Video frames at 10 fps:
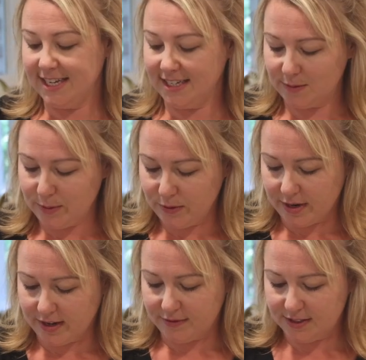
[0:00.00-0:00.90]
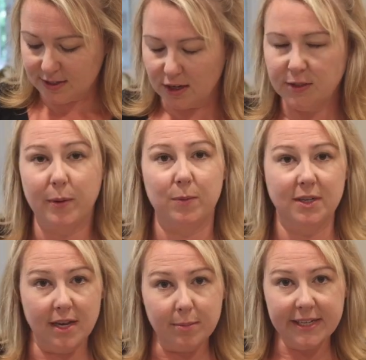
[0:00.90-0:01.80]
teaspoon of salt, but
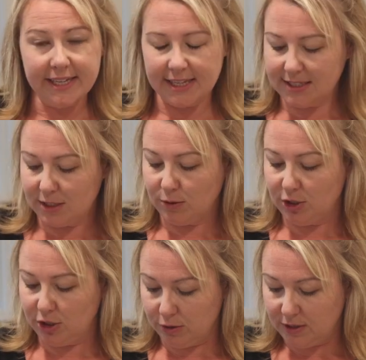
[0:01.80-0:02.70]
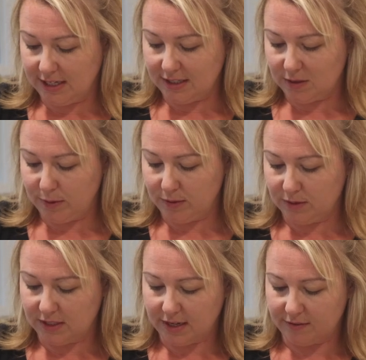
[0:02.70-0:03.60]
we're doubling this, so 2
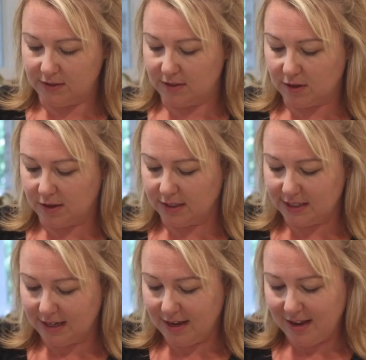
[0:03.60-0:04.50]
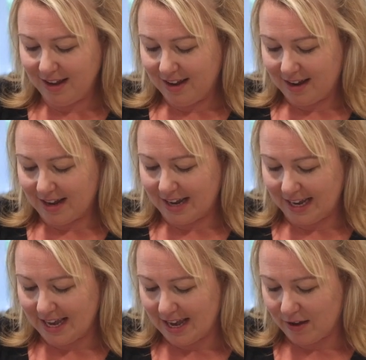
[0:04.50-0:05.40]
teaspoons of salt. I
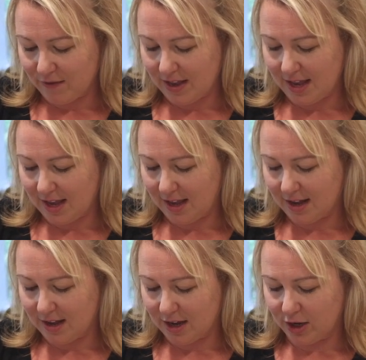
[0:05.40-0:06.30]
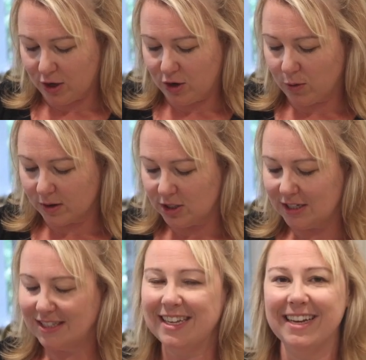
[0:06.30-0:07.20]
have a
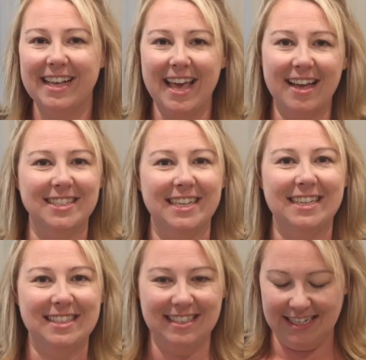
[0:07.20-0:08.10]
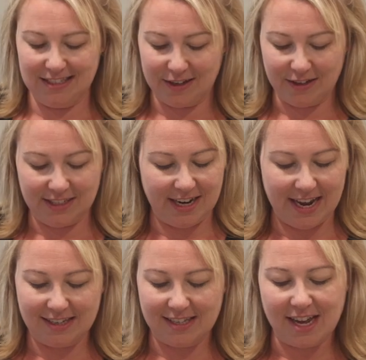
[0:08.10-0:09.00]
gorgeous Celtic sea salt. It
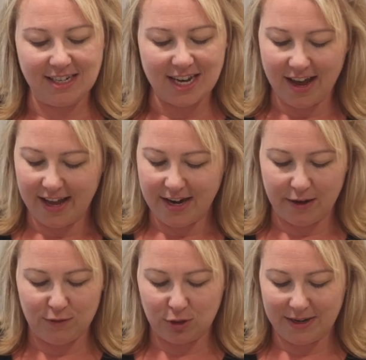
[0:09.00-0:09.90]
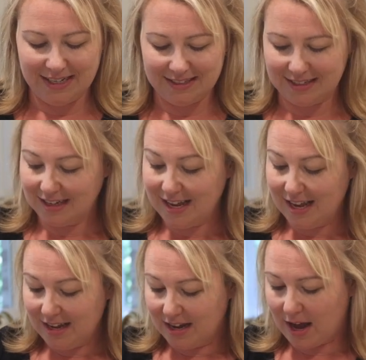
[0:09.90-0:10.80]
has a ton of trace
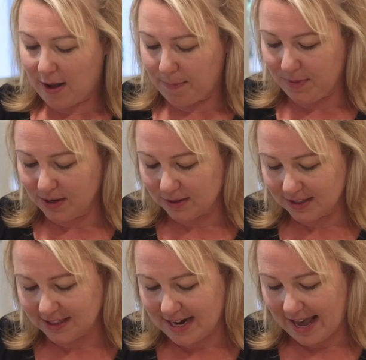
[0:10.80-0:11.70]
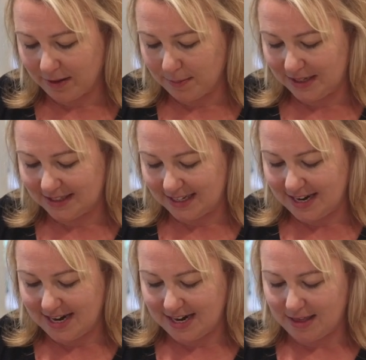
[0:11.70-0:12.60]
minerals and elements
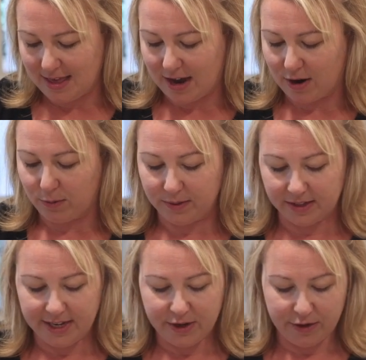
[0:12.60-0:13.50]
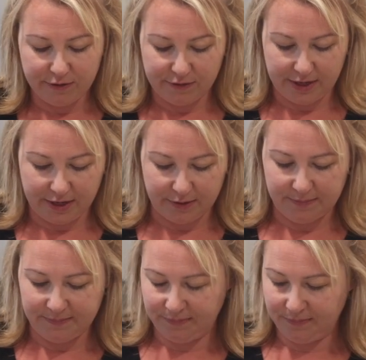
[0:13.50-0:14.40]
in it that are really good for you.